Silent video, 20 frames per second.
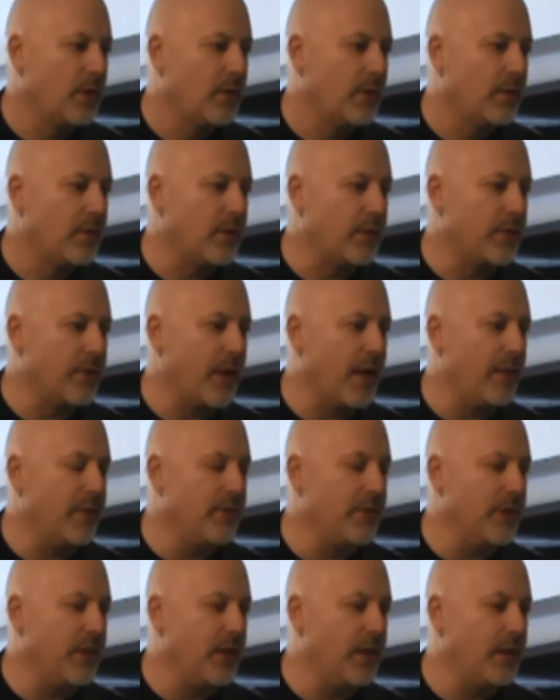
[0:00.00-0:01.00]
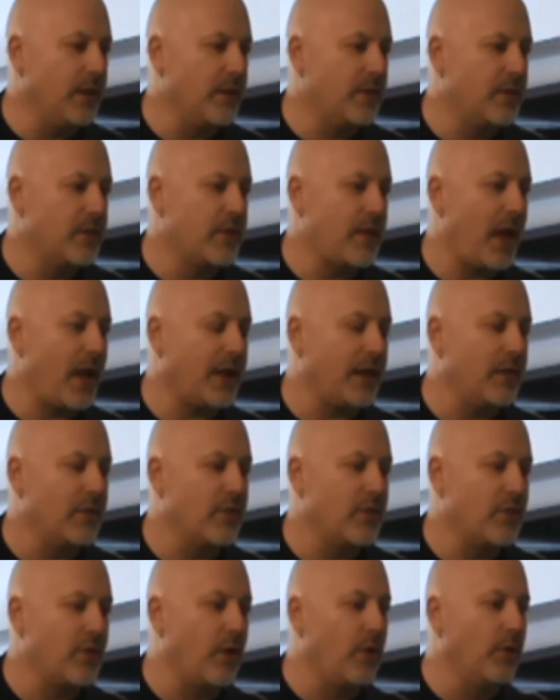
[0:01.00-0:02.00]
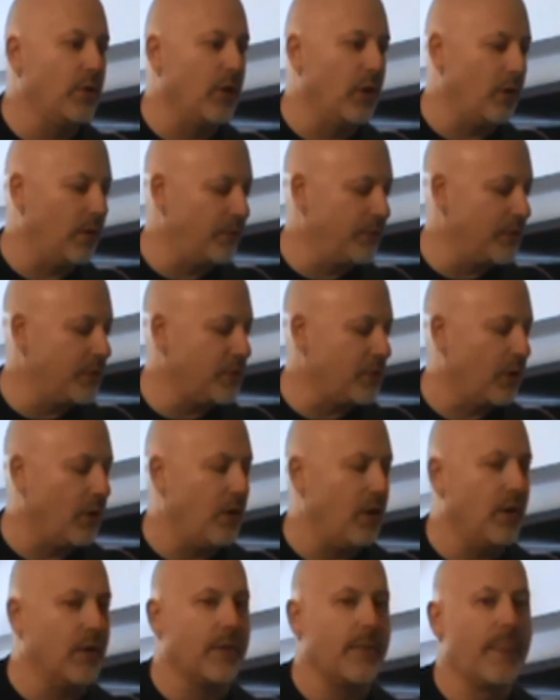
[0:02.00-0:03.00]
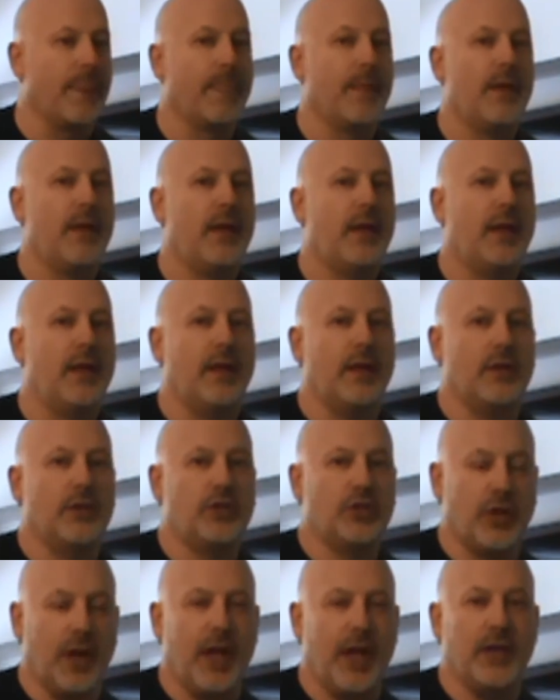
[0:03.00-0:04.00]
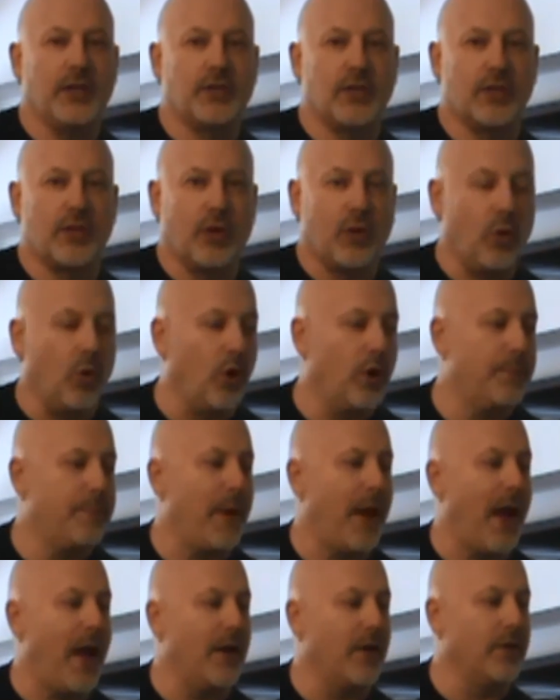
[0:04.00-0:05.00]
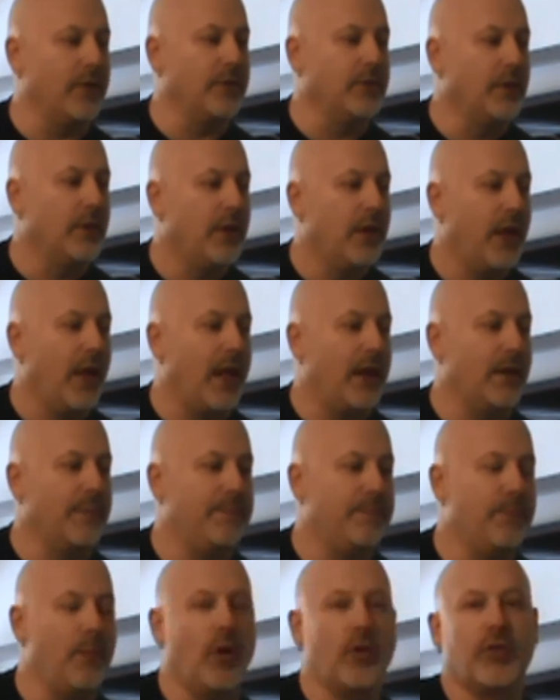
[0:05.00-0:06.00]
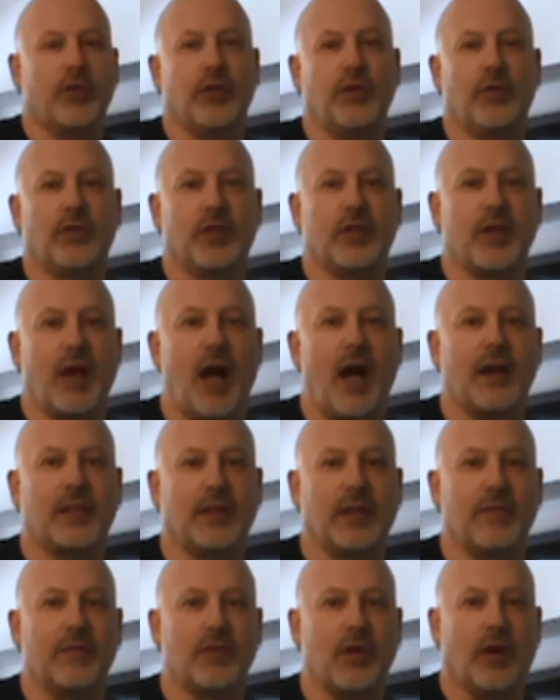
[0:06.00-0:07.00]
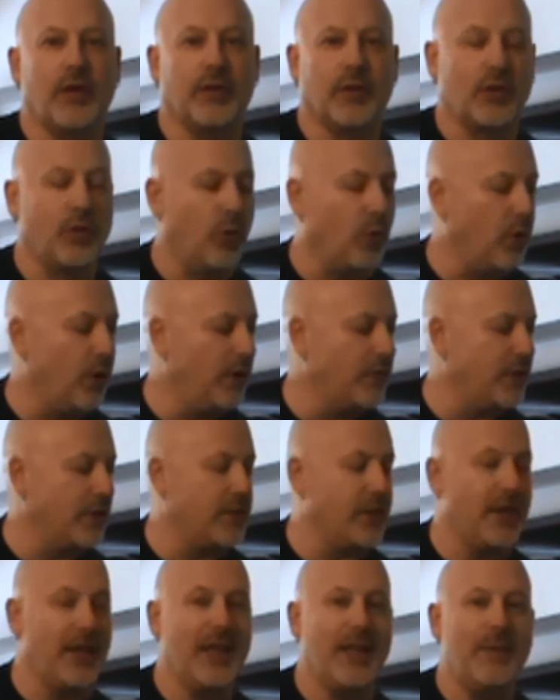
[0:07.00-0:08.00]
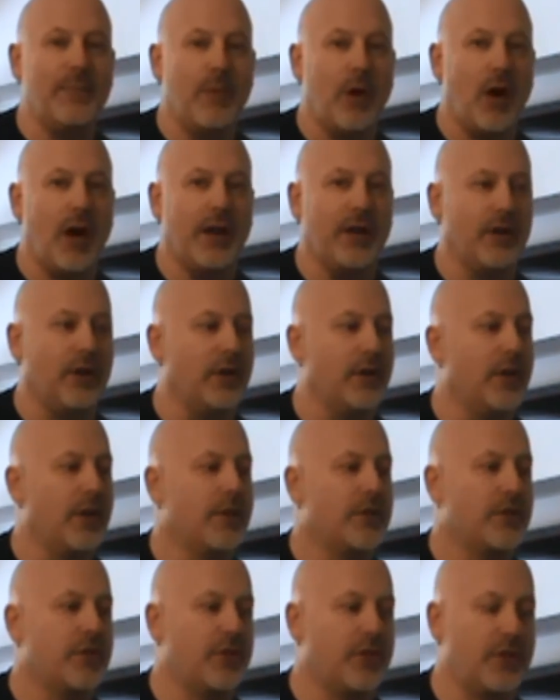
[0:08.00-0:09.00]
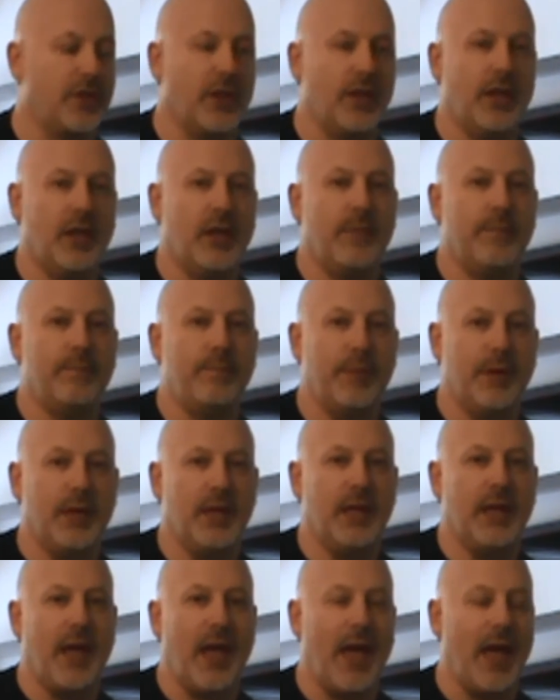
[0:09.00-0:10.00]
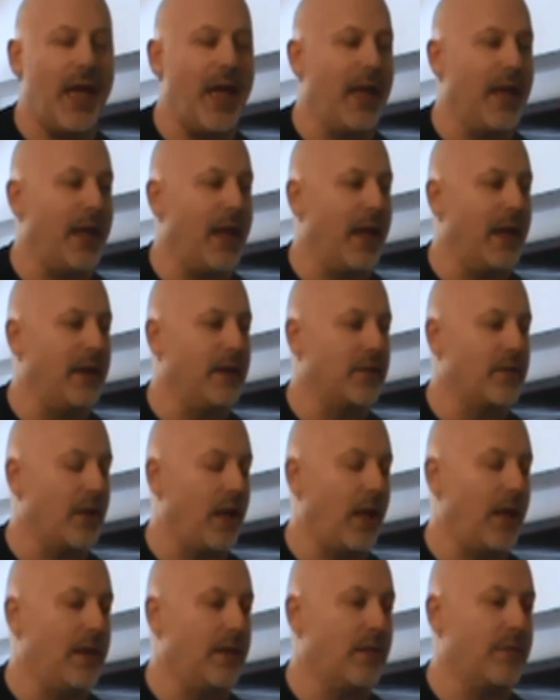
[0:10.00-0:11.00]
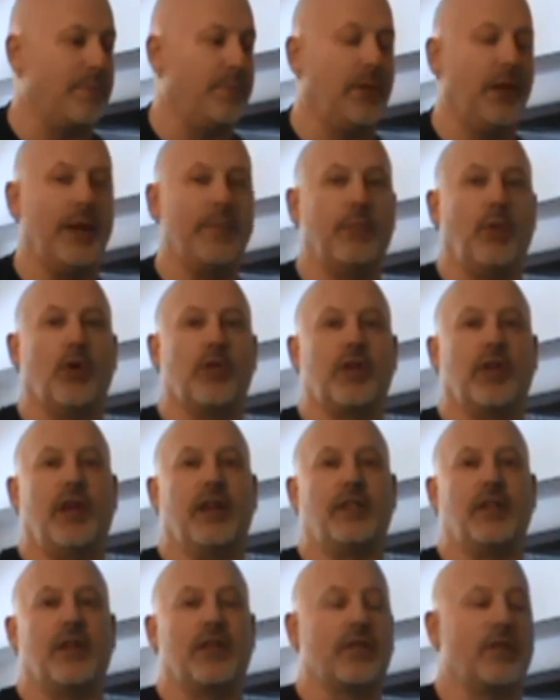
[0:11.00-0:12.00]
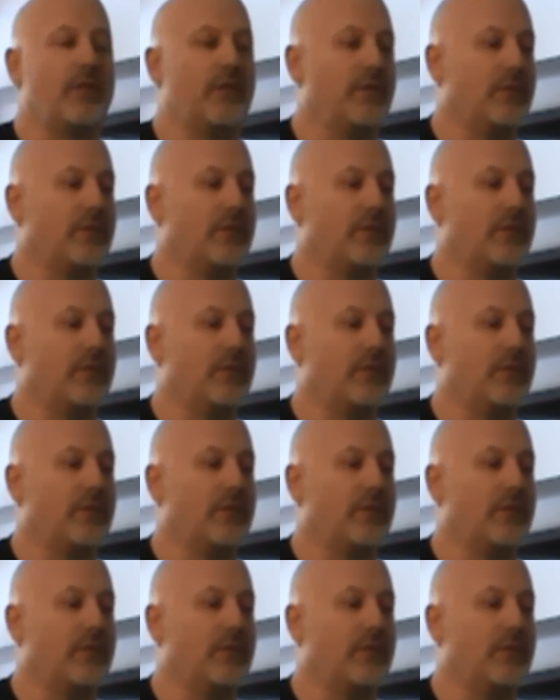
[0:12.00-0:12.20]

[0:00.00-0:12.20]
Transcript: so then the second solo of the song changes the chord pattern, and it mostly uses octaves on the chord. That's E minor, C, B, A, and it's played mostly like this.